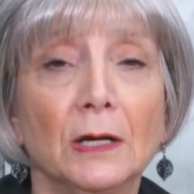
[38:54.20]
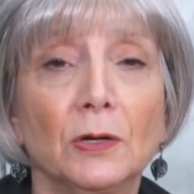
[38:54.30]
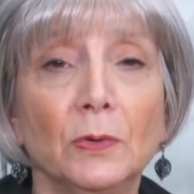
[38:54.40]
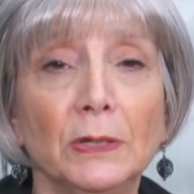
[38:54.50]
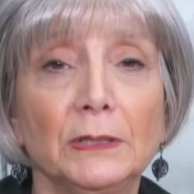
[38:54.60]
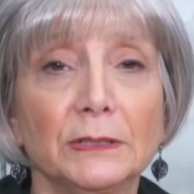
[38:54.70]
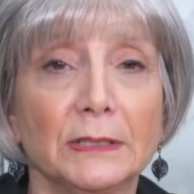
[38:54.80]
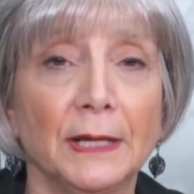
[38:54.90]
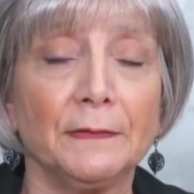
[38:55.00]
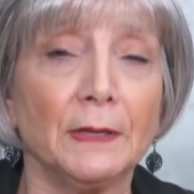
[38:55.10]
quilt,
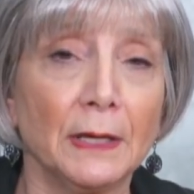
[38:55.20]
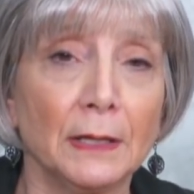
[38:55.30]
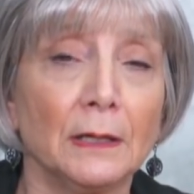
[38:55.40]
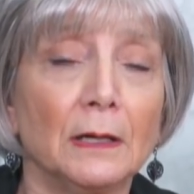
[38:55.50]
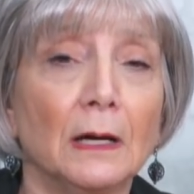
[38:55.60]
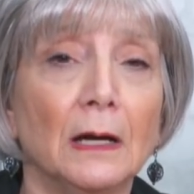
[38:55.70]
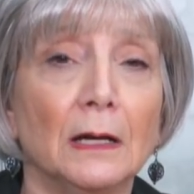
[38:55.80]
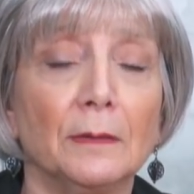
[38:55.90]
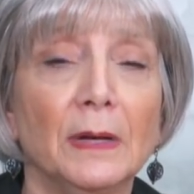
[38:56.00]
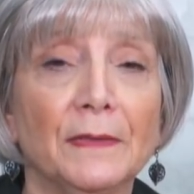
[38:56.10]
and then
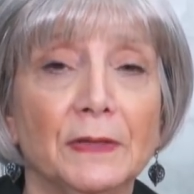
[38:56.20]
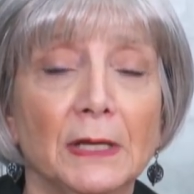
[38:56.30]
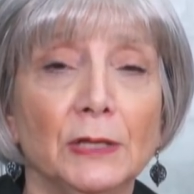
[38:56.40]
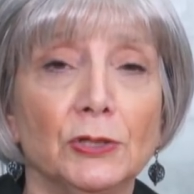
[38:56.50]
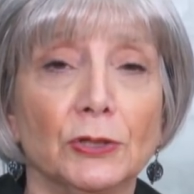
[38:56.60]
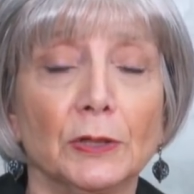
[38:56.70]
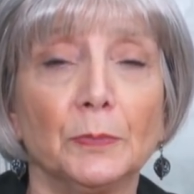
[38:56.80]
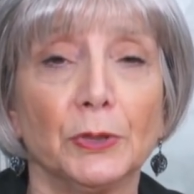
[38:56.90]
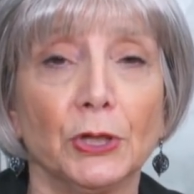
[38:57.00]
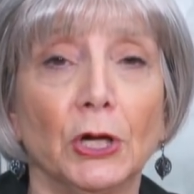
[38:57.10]
um, at the end, you're going to
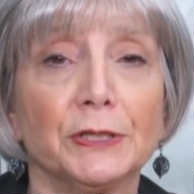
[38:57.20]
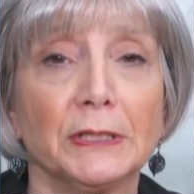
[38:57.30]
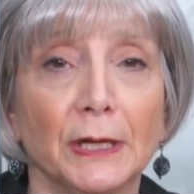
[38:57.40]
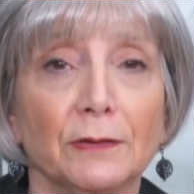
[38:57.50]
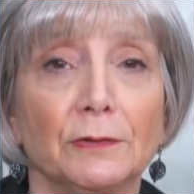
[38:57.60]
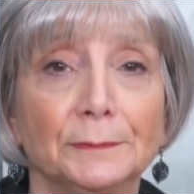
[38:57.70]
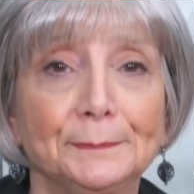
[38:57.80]
put it all together.